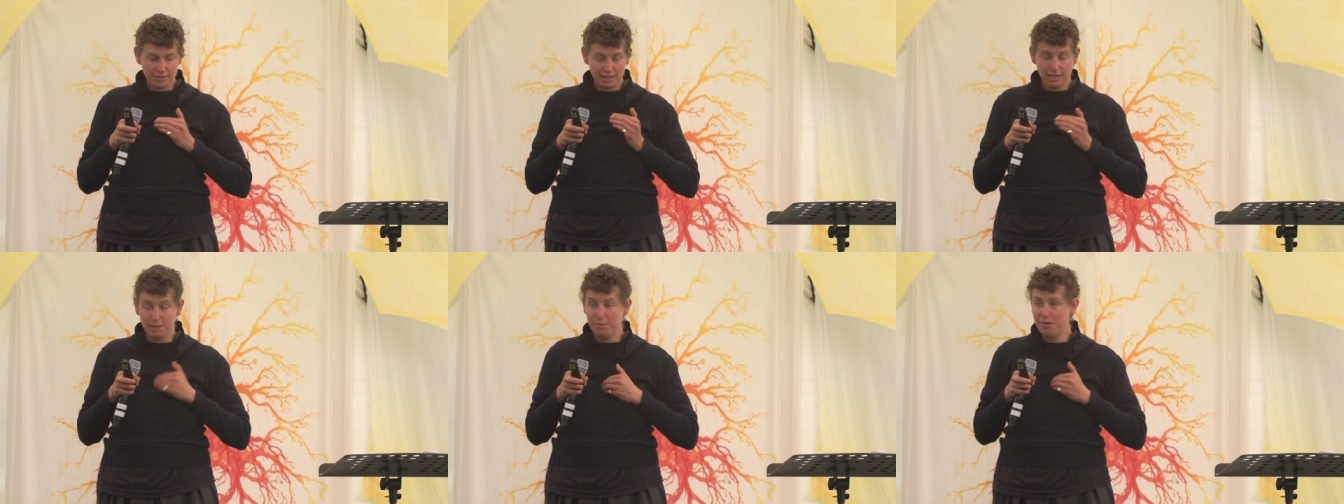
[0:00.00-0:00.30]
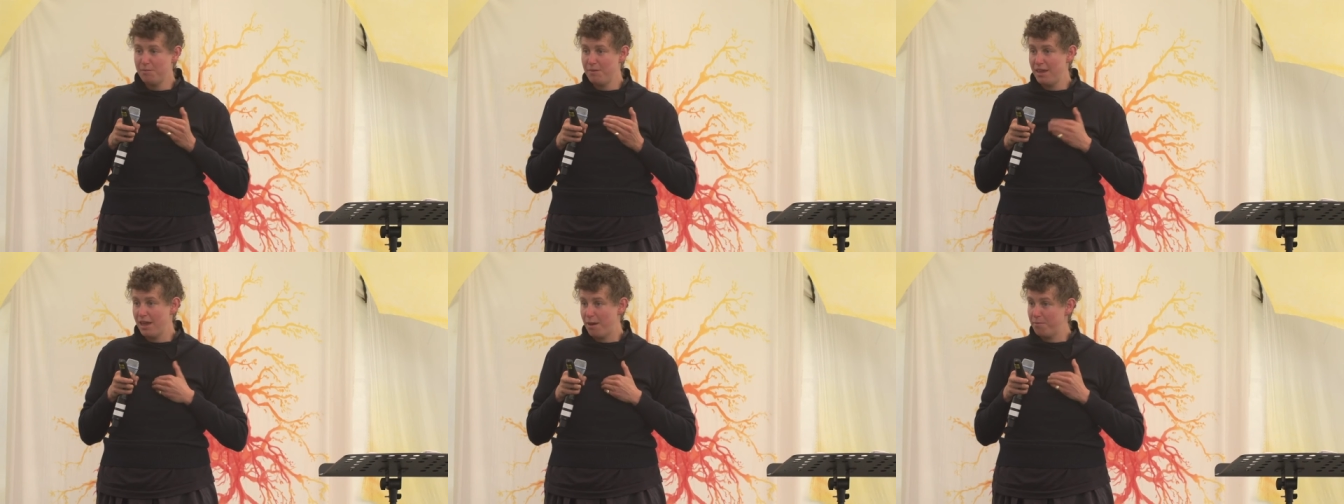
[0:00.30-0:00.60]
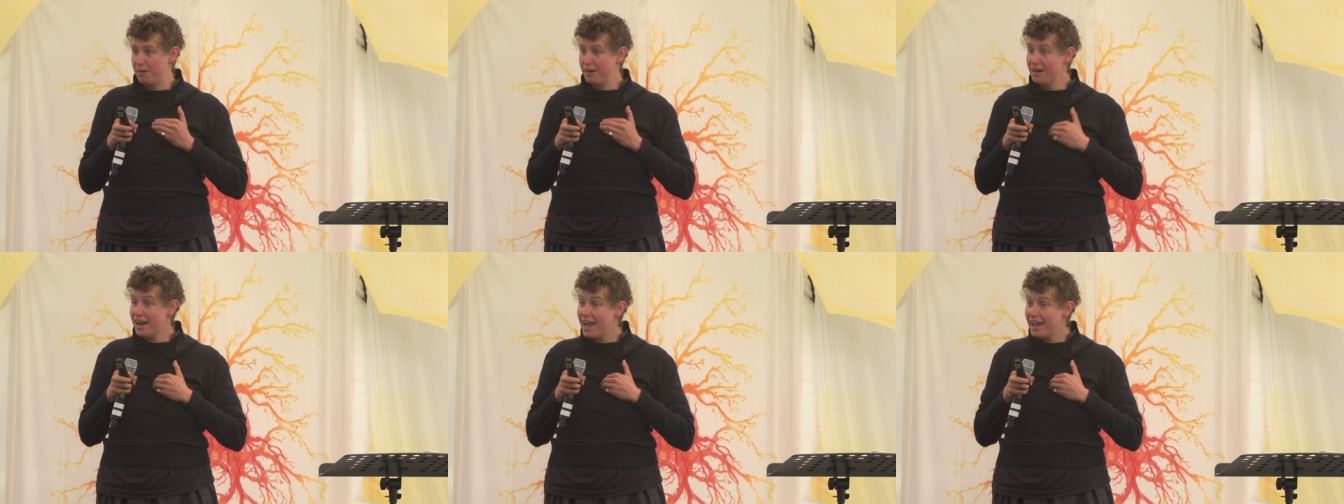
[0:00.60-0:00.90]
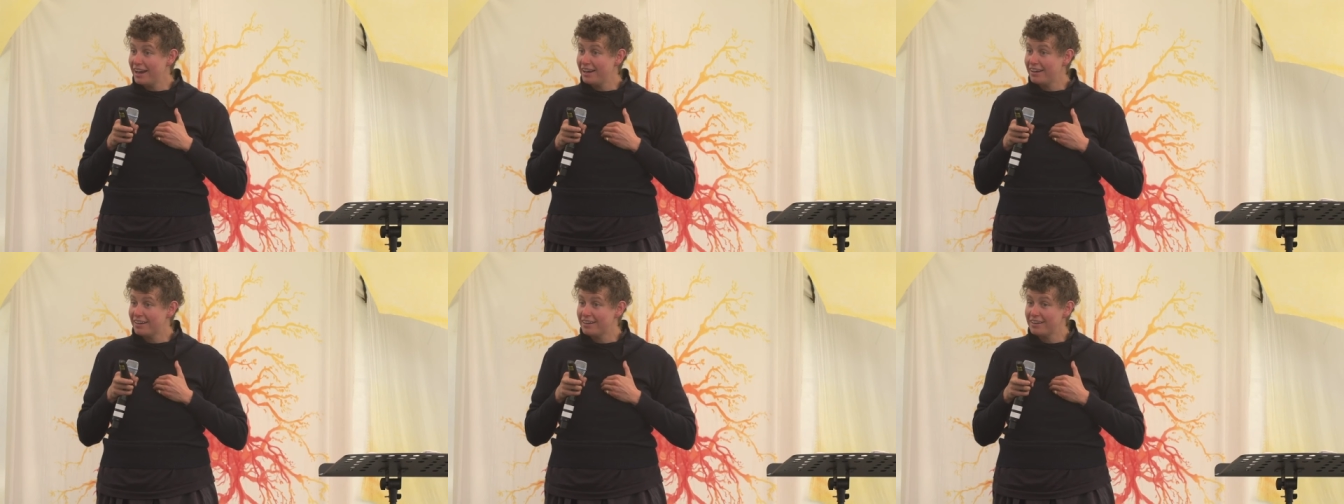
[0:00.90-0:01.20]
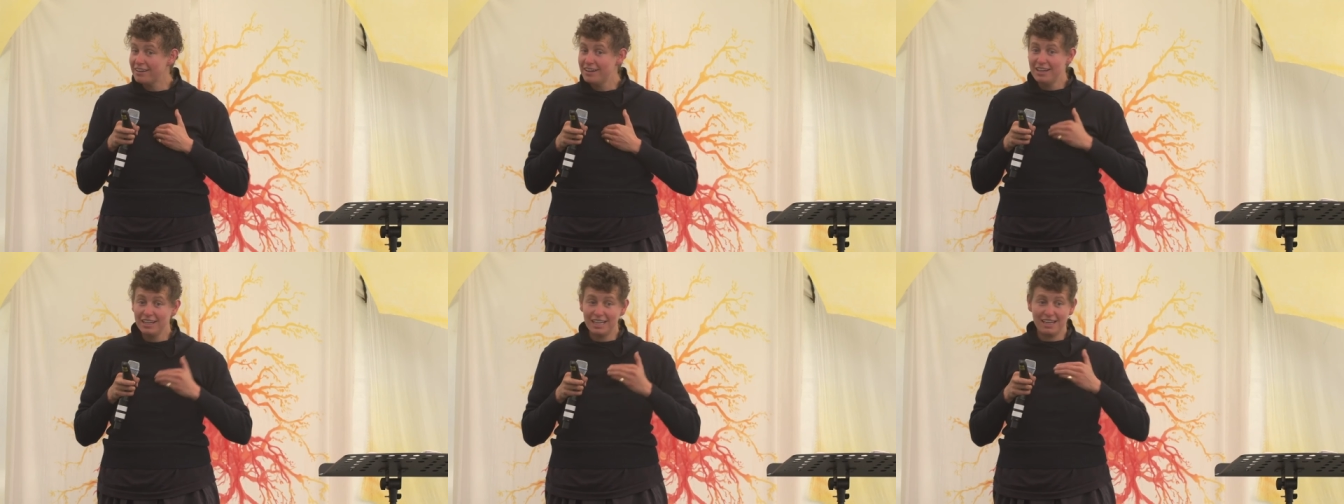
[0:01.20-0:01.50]
keeping me up at night,
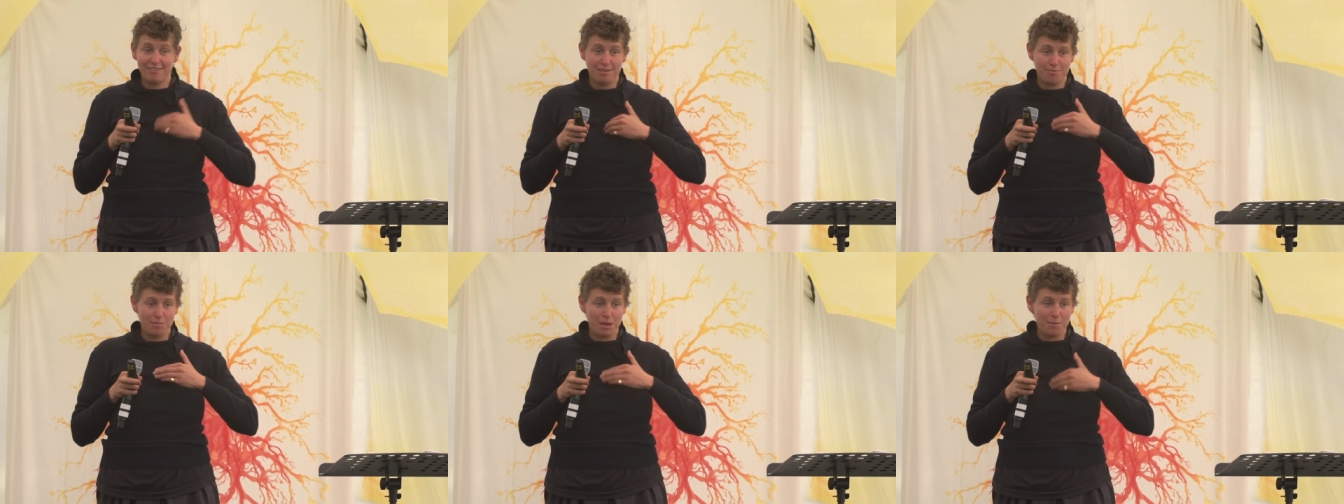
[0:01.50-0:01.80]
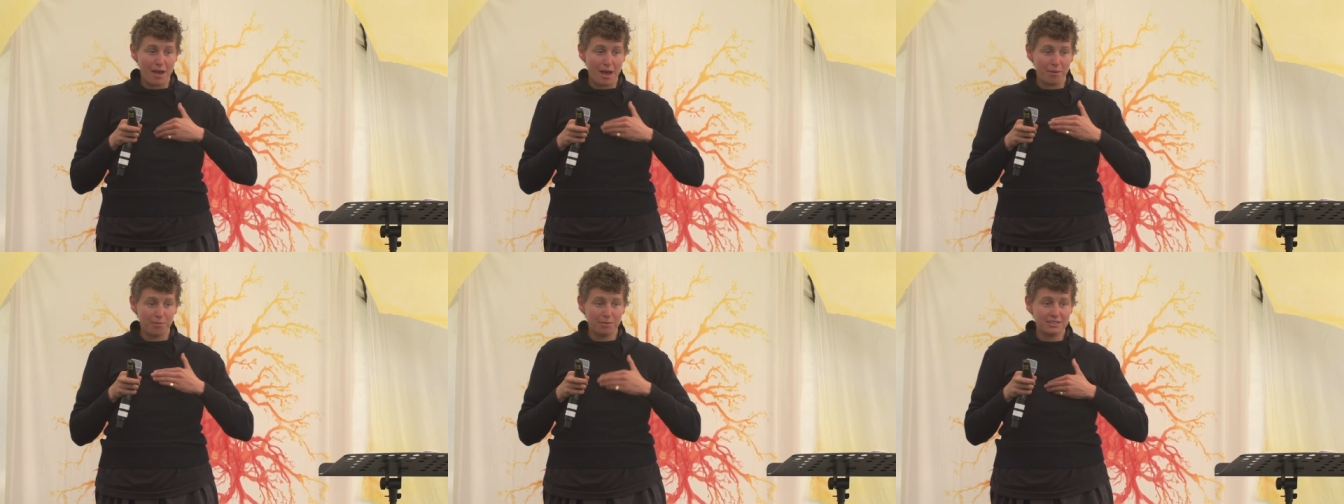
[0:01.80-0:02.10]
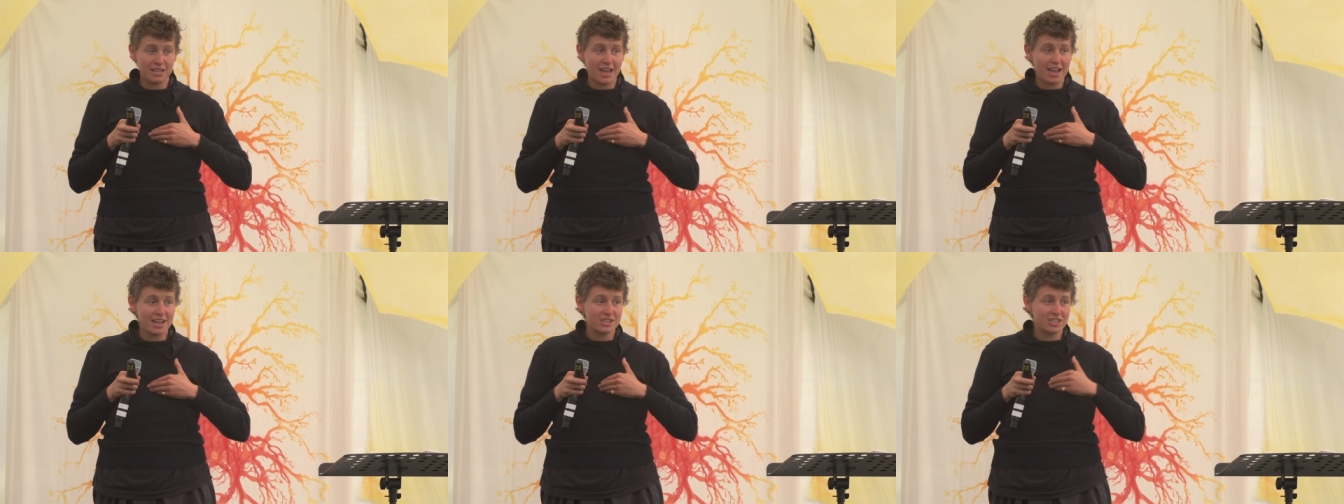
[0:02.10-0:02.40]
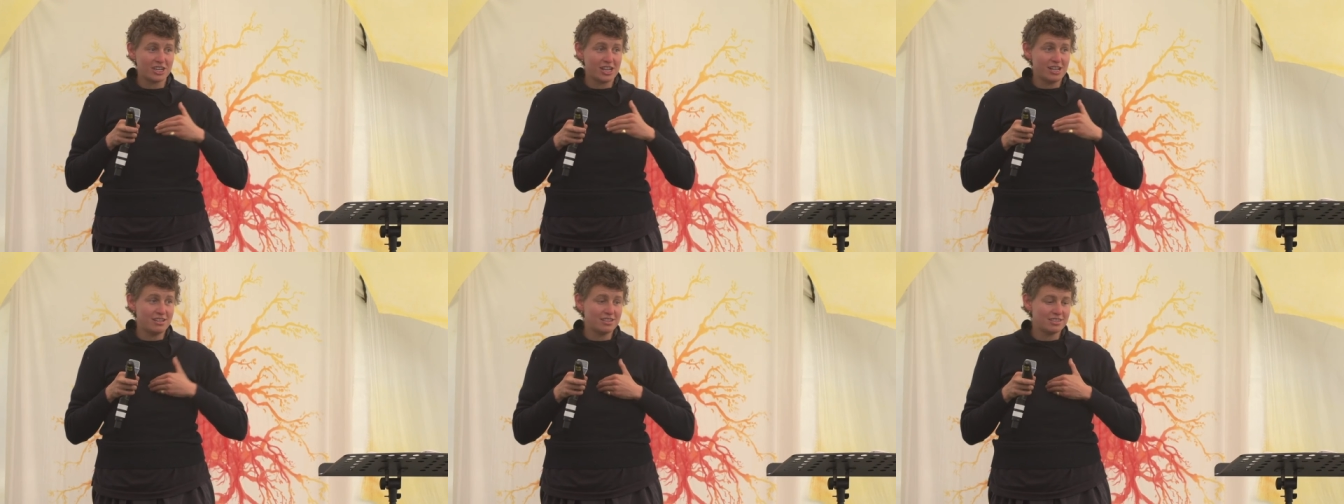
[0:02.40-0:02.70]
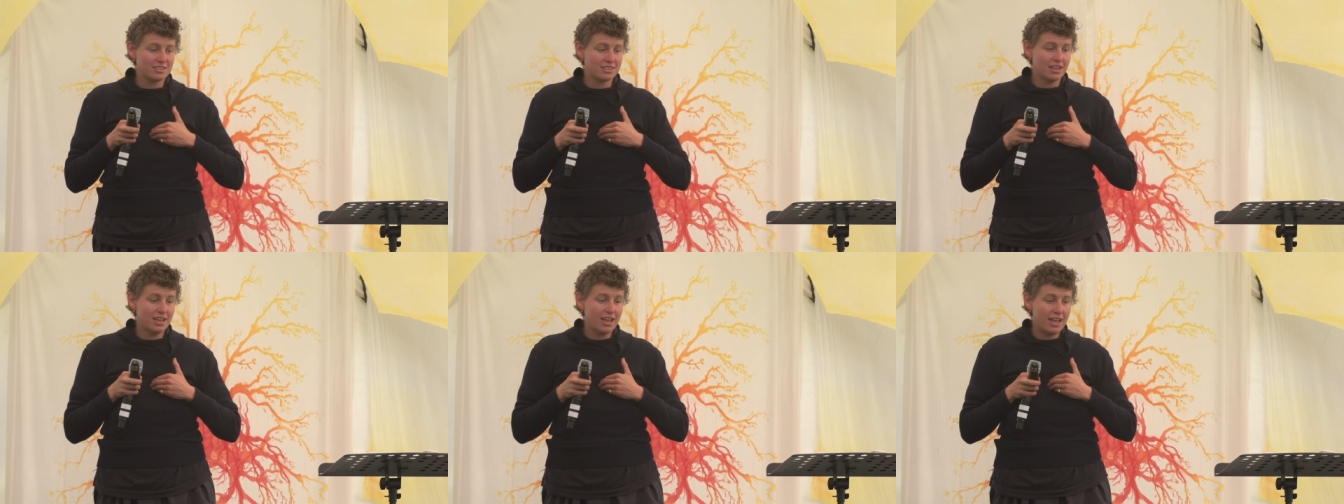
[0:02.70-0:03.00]
giving me
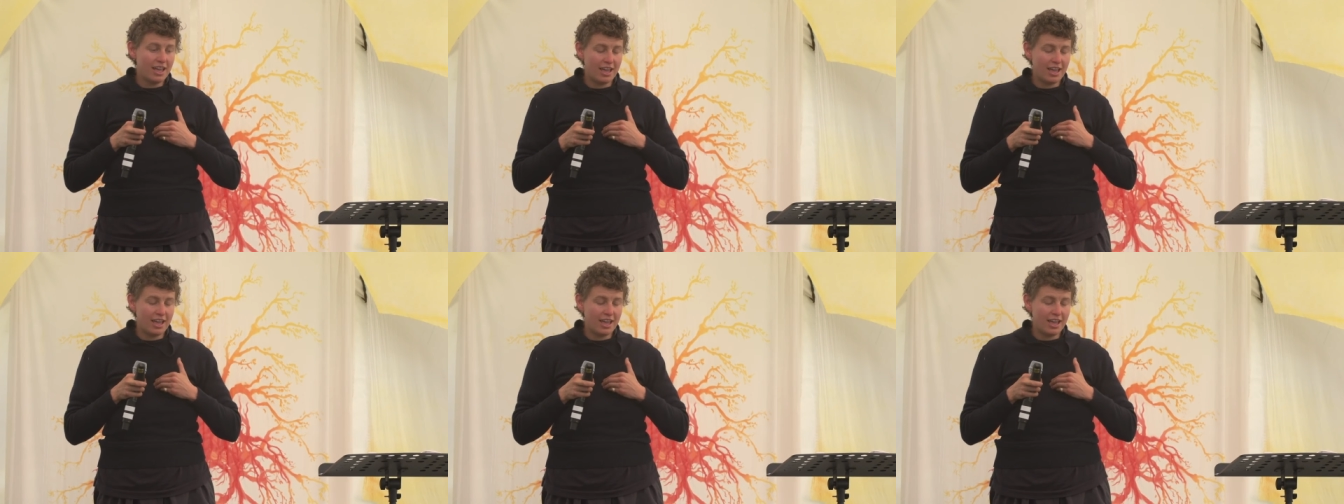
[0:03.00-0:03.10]
palpitations,